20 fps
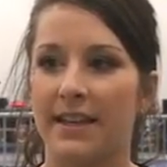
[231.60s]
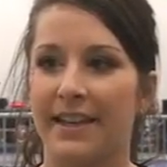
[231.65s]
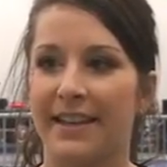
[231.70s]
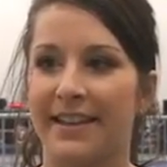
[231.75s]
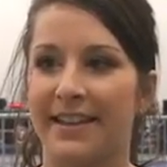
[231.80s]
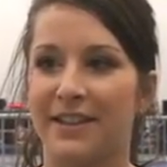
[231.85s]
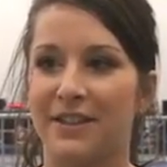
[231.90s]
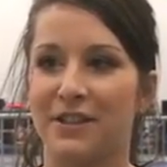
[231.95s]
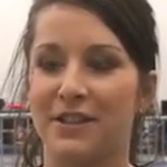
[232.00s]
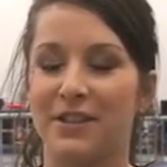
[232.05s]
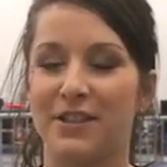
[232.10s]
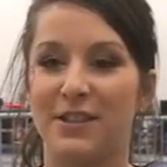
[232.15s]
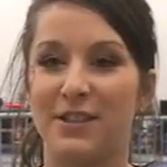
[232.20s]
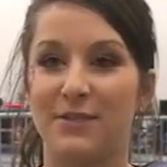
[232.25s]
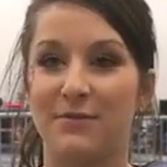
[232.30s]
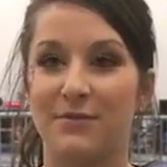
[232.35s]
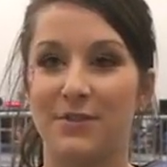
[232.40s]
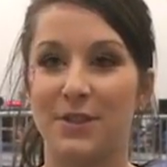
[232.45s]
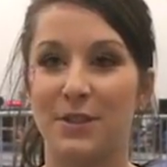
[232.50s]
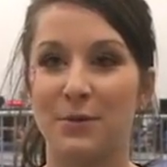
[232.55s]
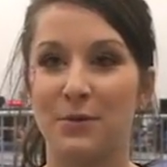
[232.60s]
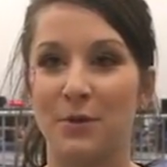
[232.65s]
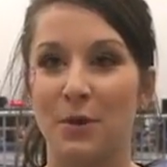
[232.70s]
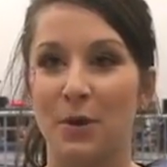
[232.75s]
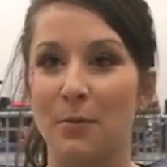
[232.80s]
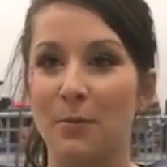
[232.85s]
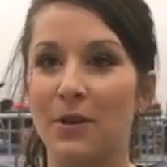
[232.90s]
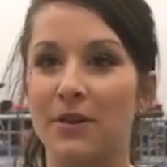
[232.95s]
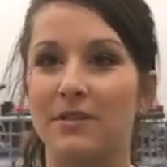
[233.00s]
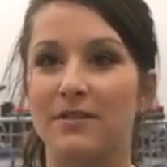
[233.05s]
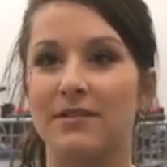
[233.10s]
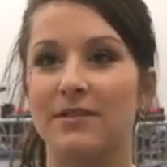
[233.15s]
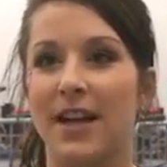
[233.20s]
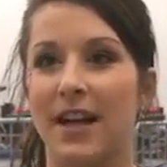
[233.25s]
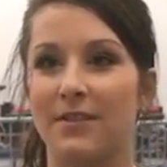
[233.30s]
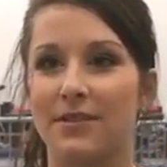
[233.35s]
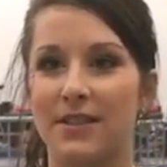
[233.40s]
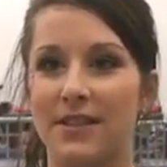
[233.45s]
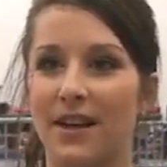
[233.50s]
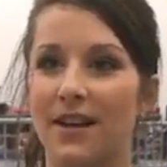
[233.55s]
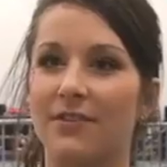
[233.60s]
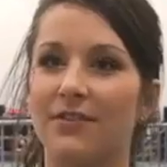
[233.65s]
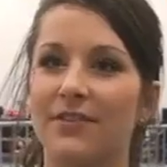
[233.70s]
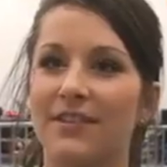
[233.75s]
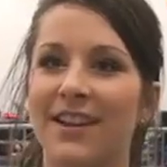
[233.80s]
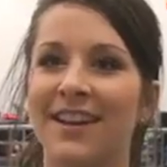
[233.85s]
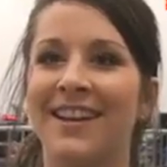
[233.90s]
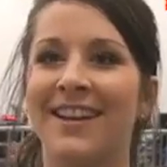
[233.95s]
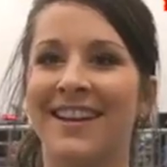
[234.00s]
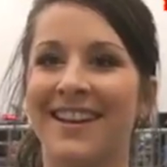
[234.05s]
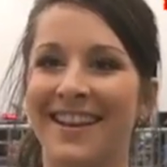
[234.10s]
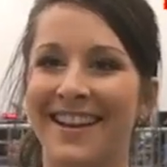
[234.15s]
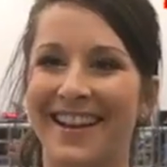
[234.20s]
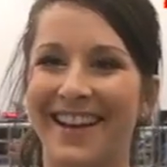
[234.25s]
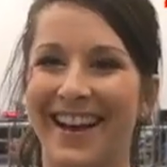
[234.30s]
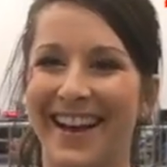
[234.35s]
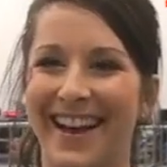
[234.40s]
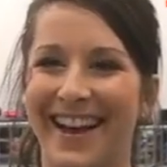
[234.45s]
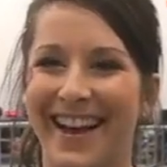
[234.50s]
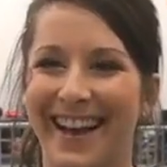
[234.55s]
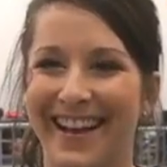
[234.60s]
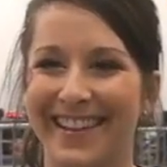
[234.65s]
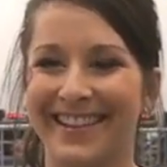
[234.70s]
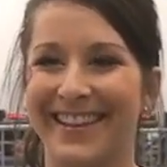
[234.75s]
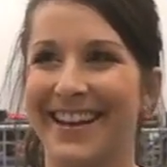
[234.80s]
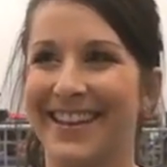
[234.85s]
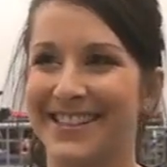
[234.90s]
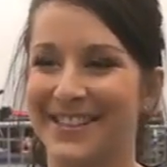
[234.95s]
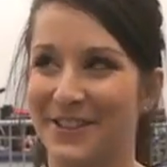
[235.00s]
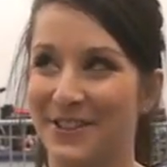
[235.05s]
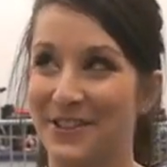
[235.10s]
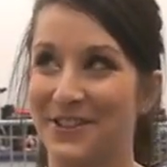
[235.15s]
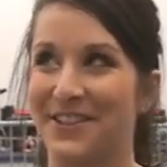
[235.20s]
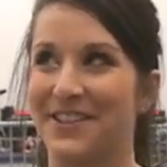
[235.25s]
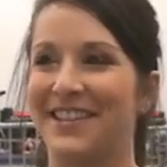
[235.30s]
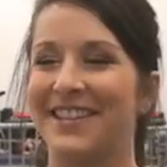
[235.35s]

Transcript: then just do normal life stuff like school.